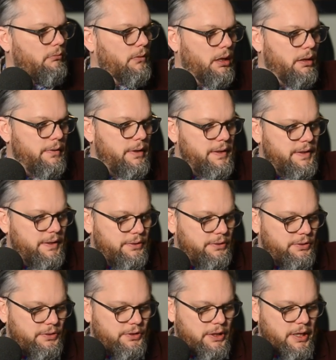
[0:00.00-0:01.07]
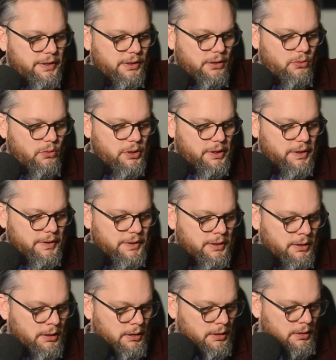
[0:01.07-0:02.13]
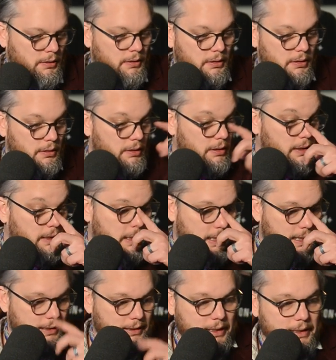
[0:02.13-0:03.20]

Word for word: This is just gorgeous. And I got to tell you